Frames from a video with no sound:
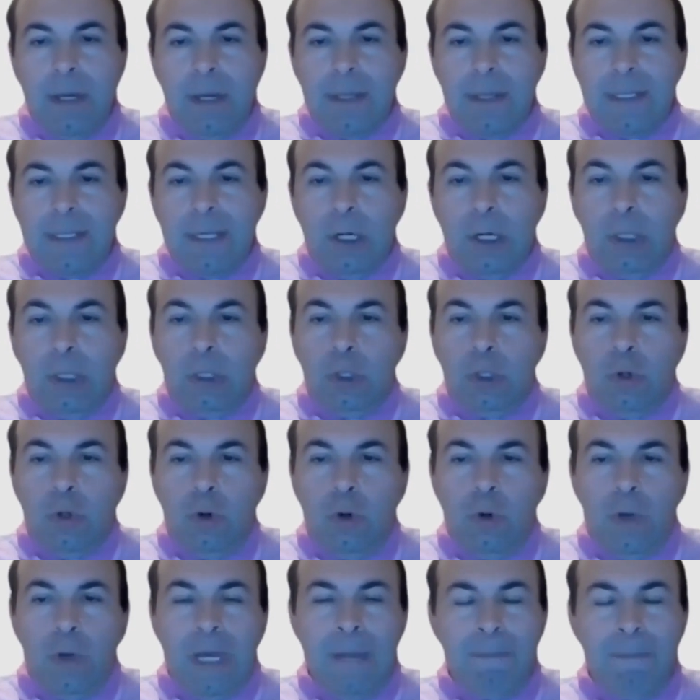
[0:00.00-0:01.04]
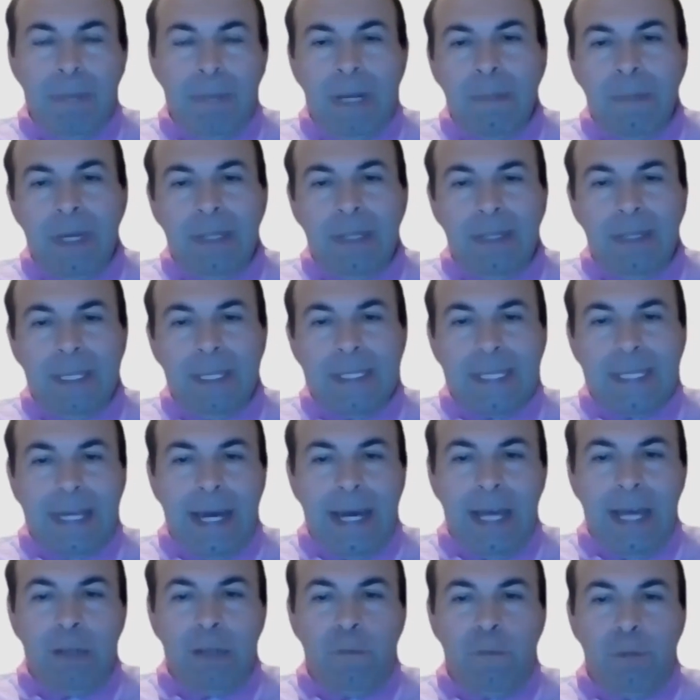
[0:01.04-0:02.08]
So to implement this
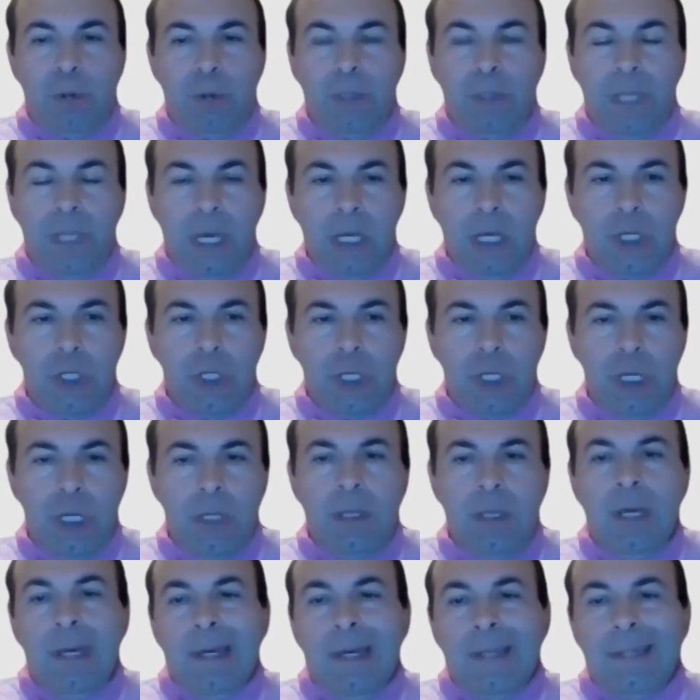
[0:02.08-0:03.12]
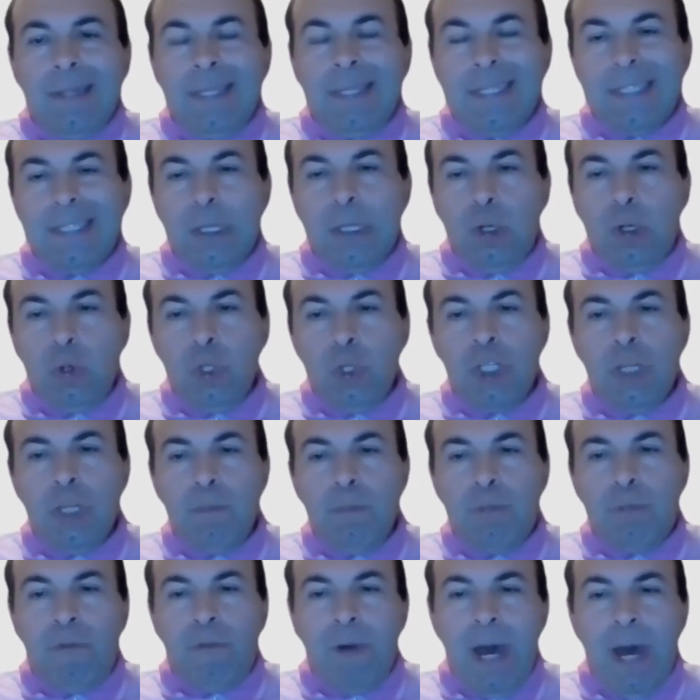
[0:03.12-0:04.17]
kind of protection, the solution
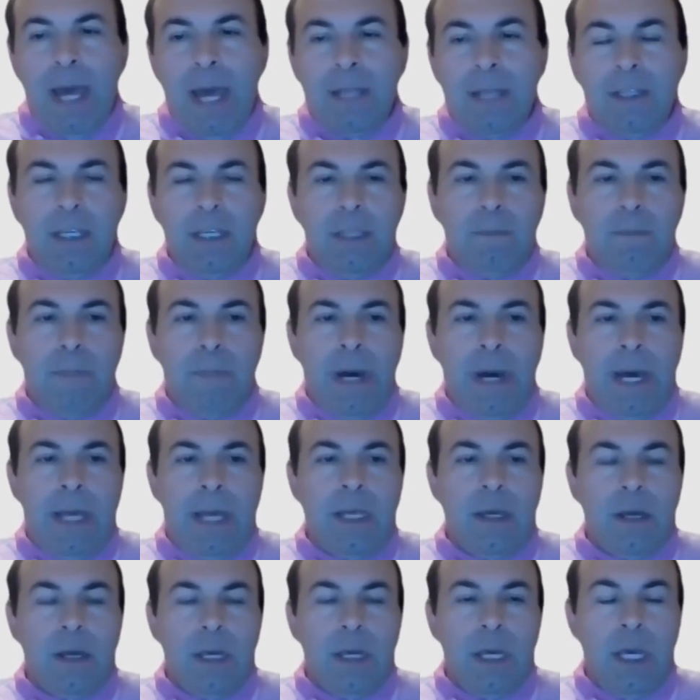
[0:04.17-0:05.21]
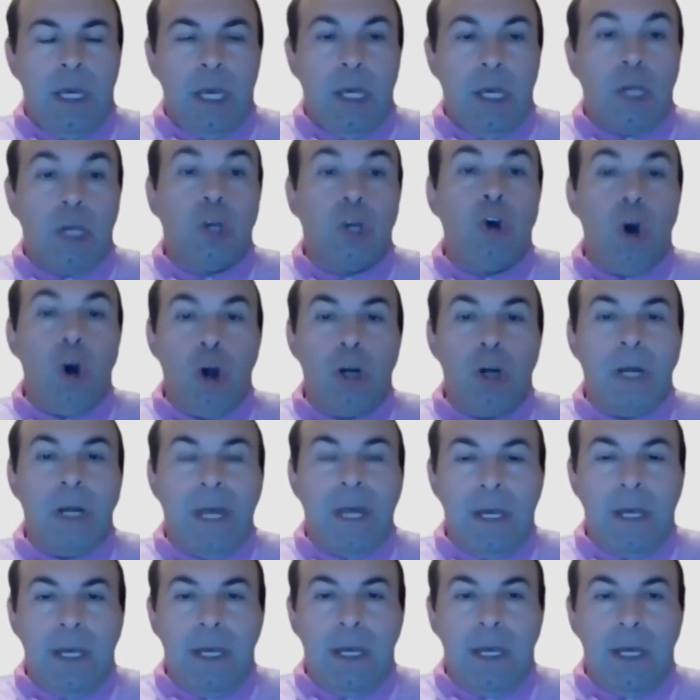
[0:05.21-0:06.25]
provided by uh, core
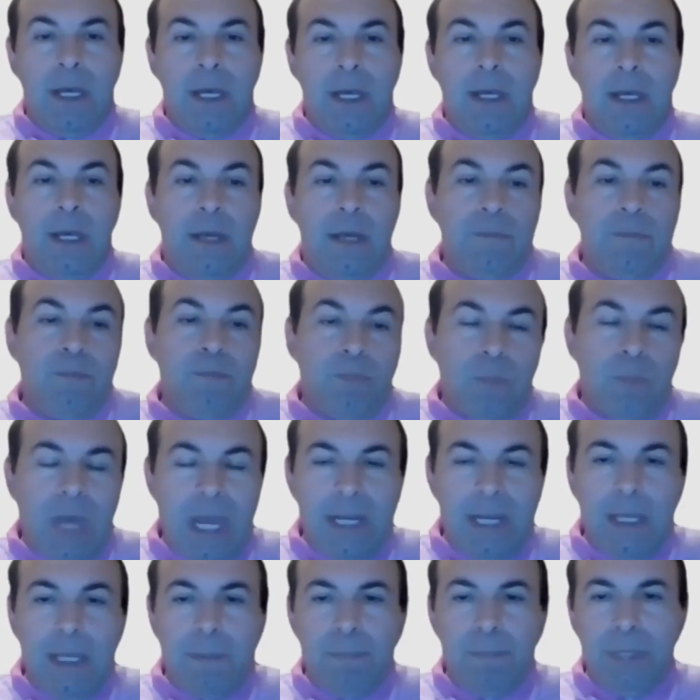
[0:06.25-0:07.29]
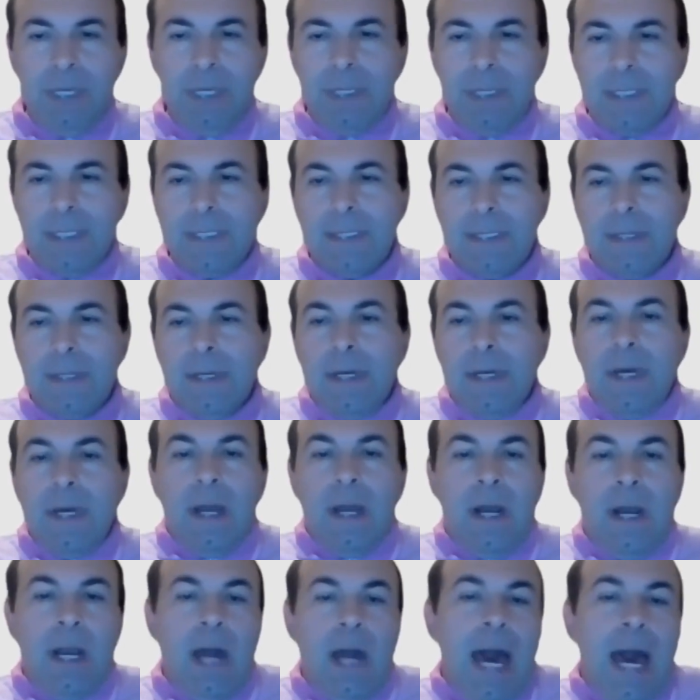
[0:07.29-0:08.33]
uh, NEPs
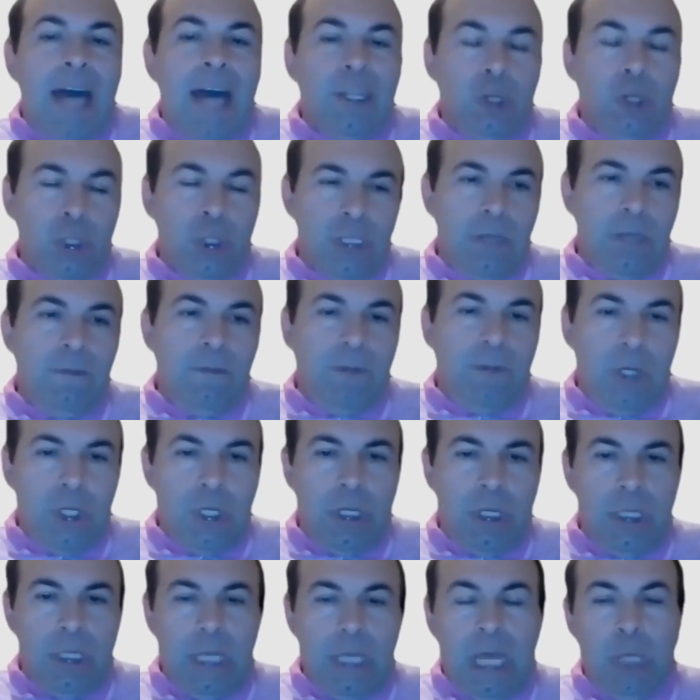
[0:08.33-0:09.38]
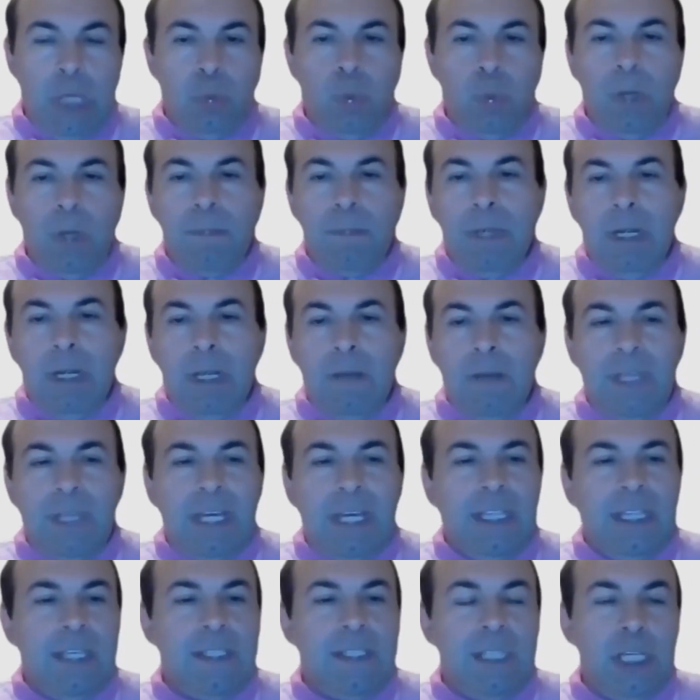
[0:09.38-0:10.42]
uh, are not sufficient. And we believe
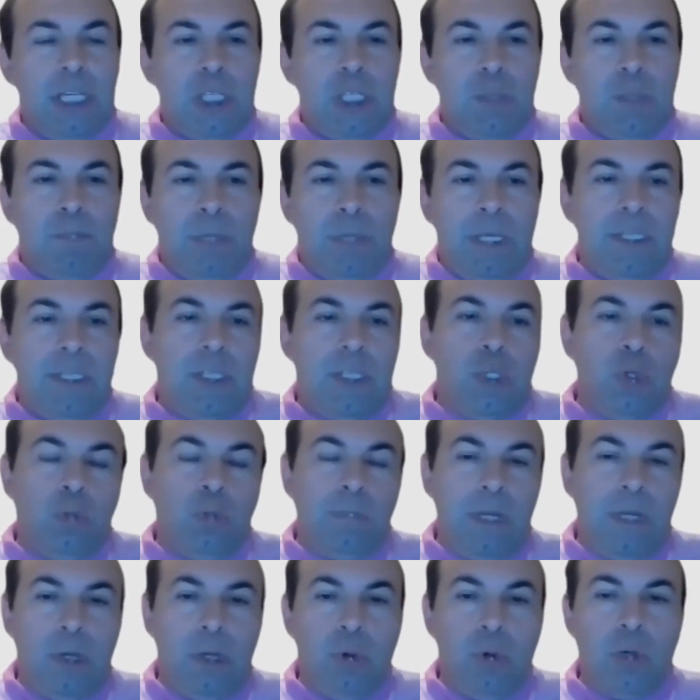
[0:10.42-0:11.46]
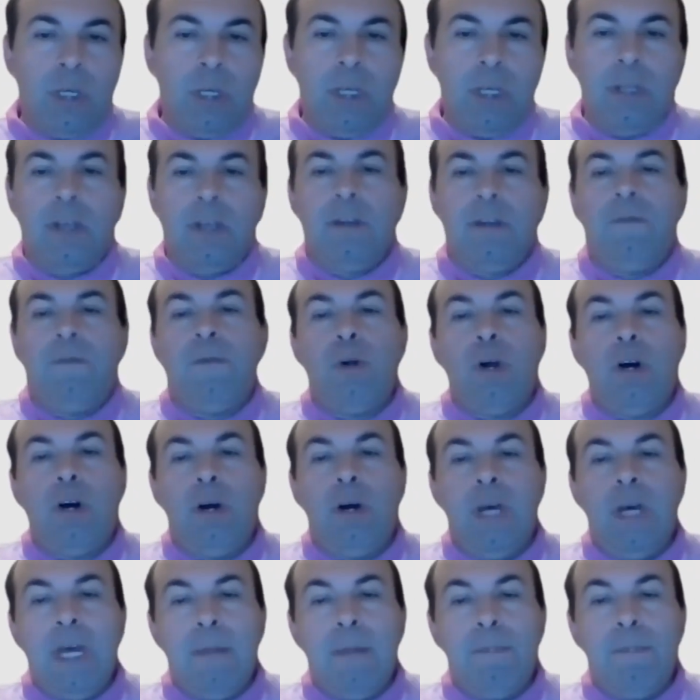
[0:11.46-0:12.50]
that the CSPs should be looking
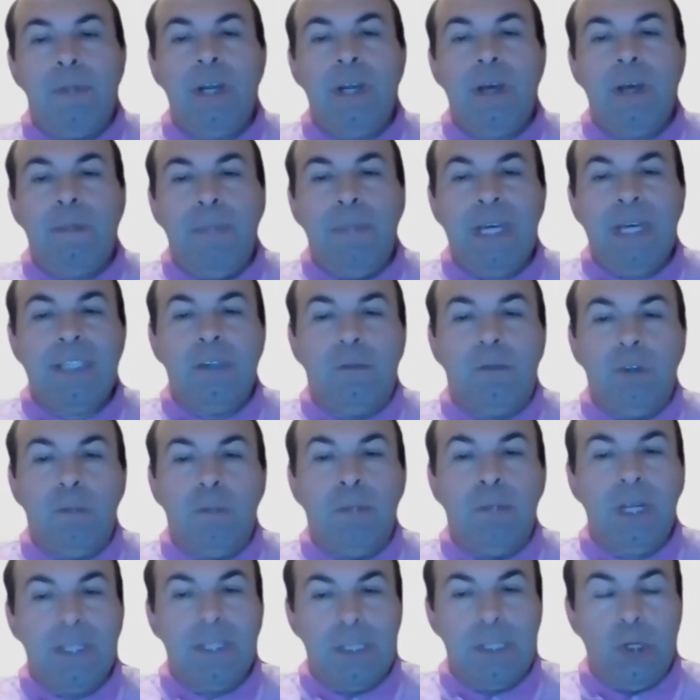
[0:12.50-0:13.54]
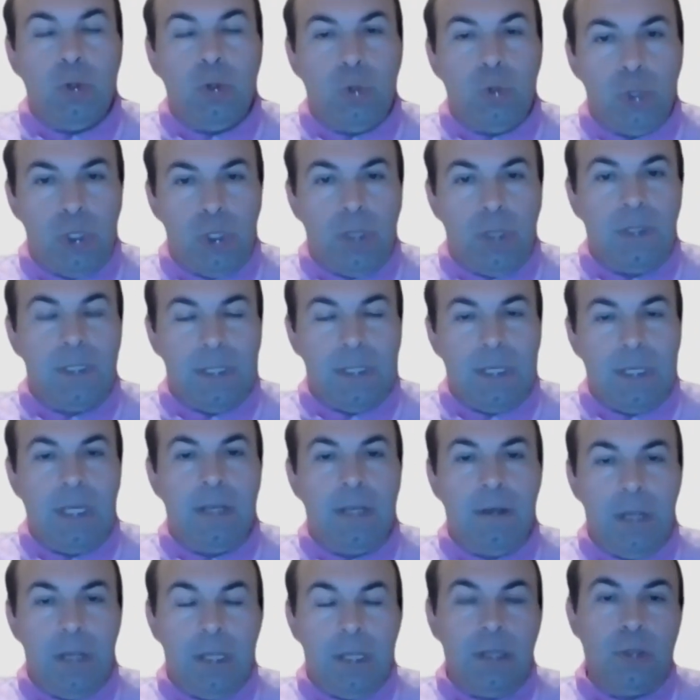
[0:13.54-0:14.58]
for best of the breed solutions uh,
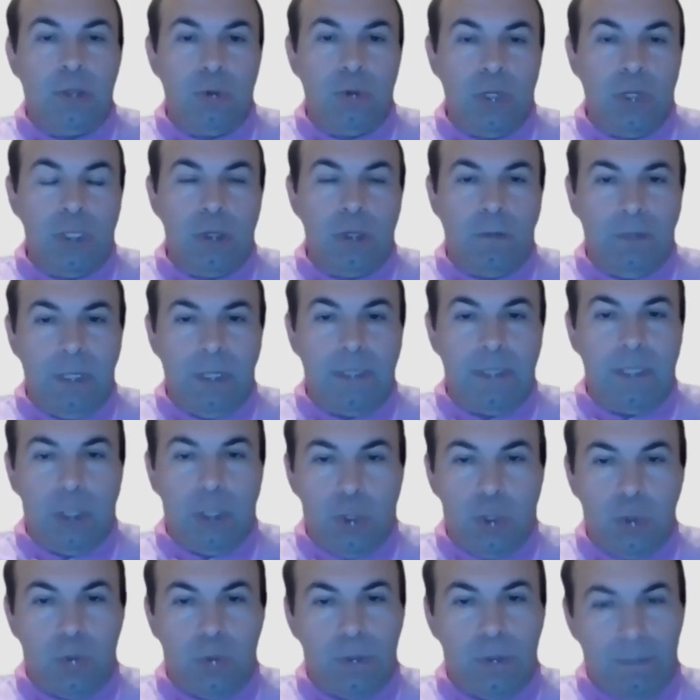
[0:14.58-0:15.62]
to resolve this issue.